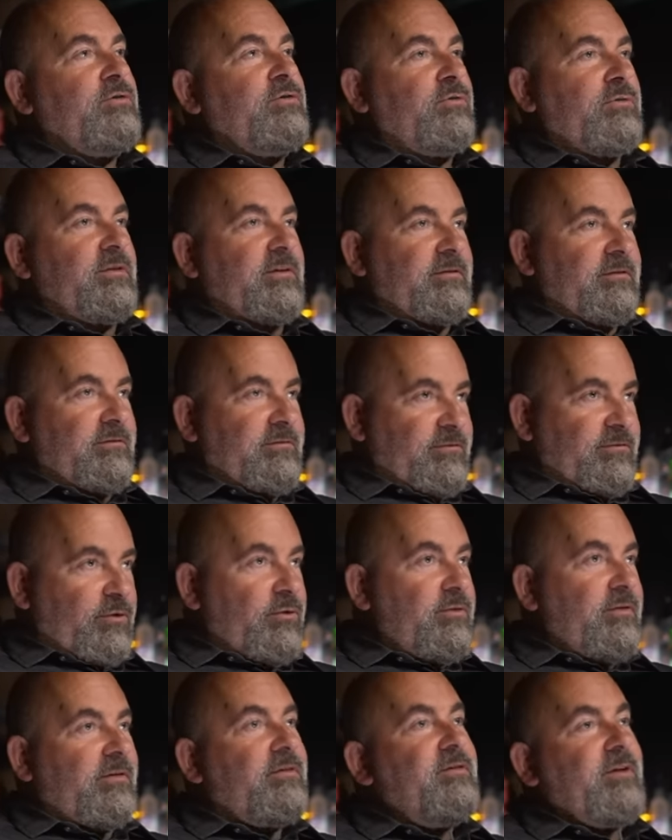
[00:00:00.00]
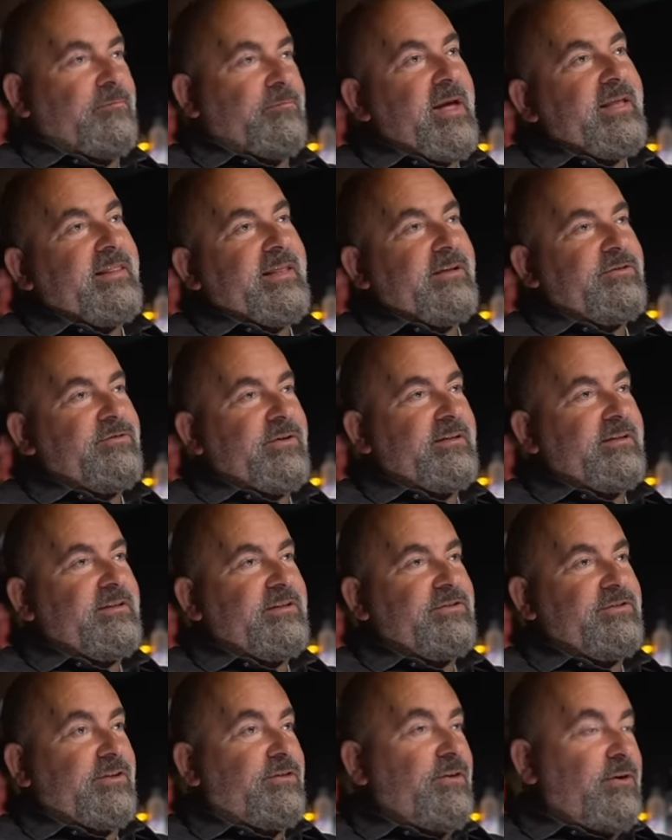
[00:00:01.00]
who can do to make that
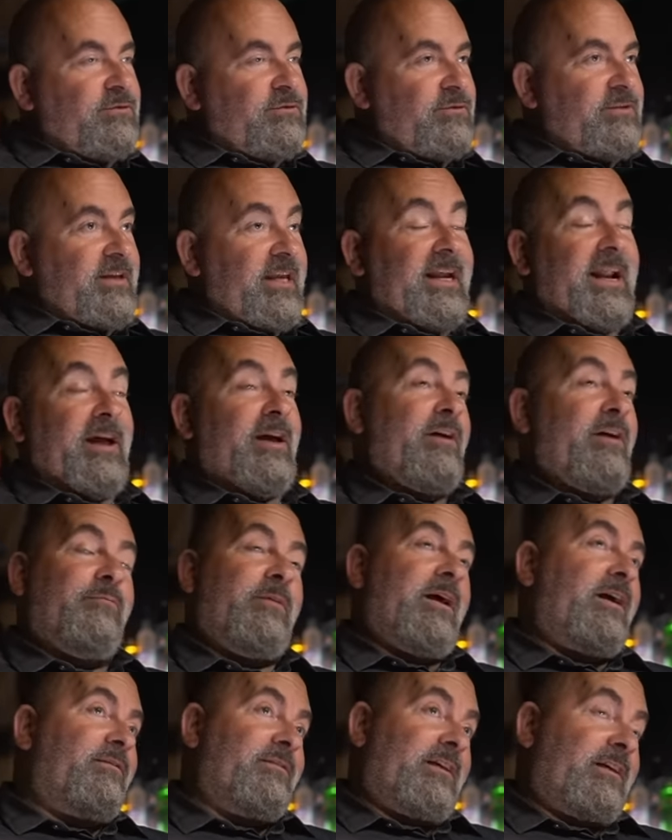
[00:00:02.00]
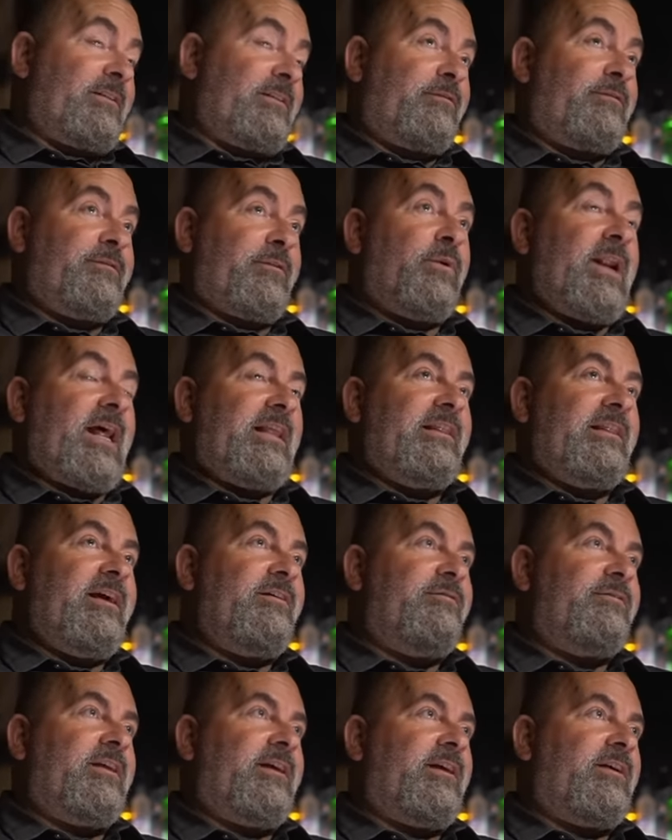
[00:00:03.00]
transition, and those who can't. I'll, I'll, I'll never forget when I
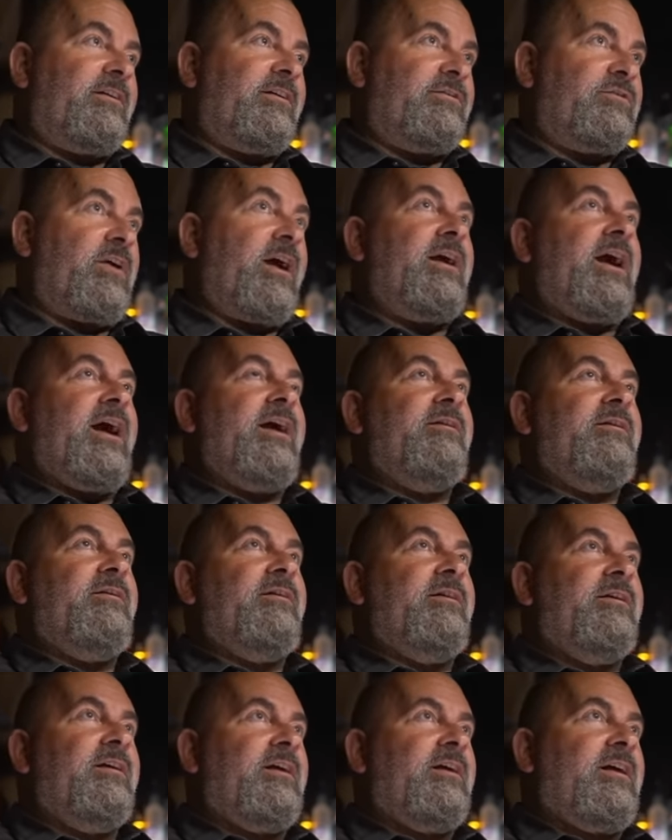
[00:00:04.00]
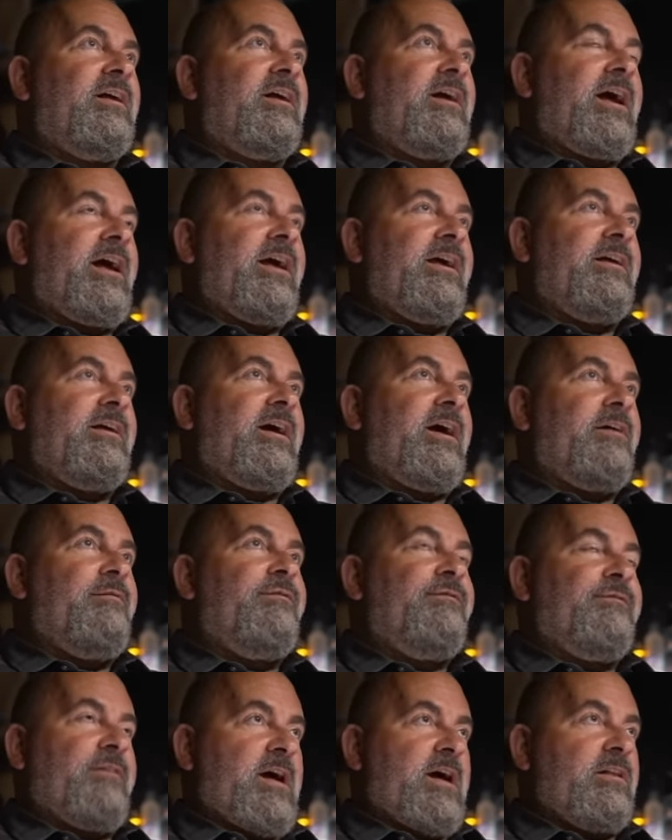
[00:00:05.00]
left there. So I, I I I
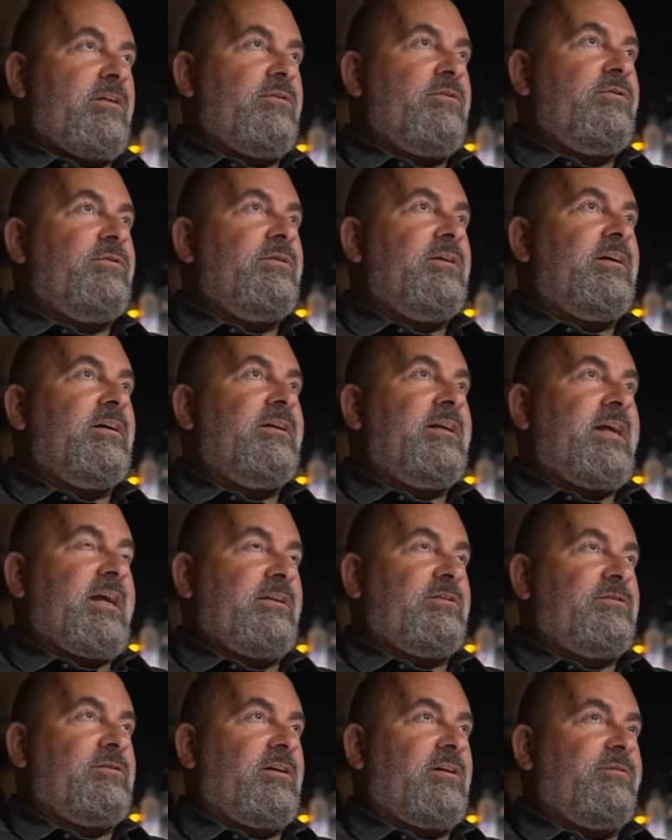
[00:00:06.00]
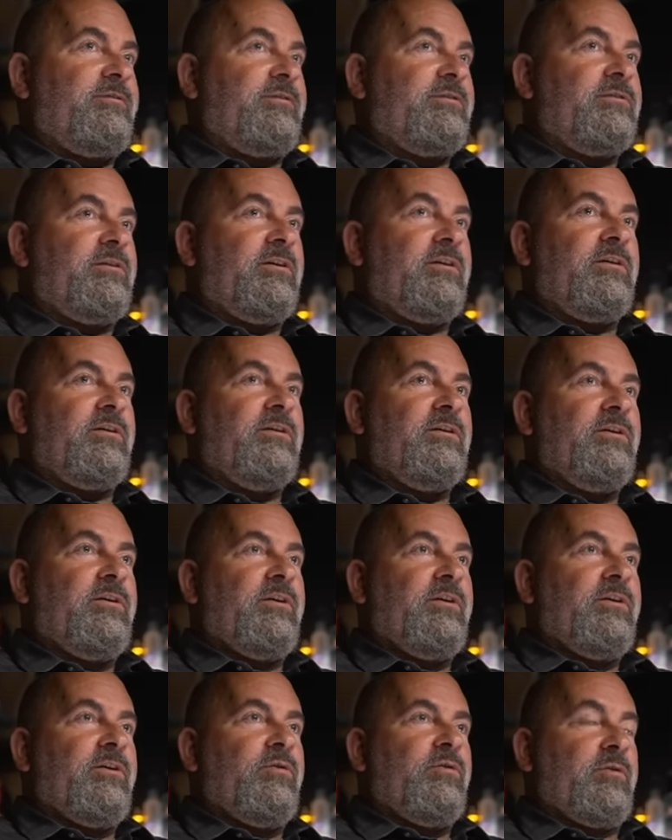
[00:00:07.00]
followed a case officer
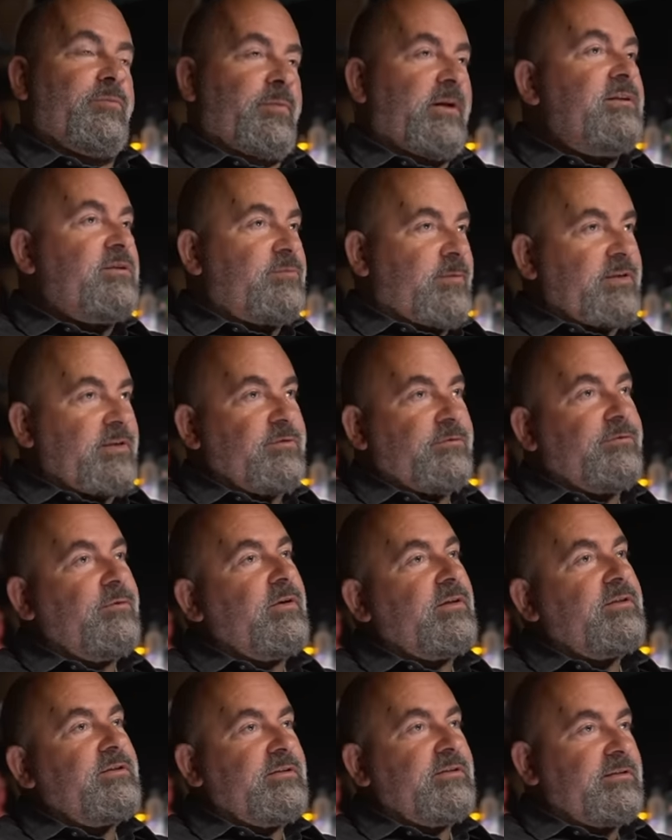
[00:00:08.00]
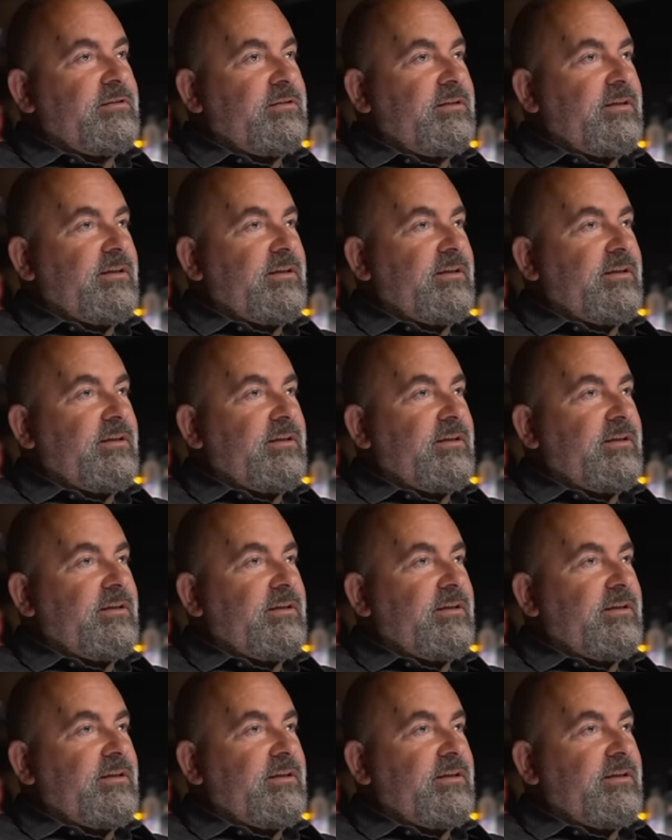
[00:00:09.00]
who had been in special forces,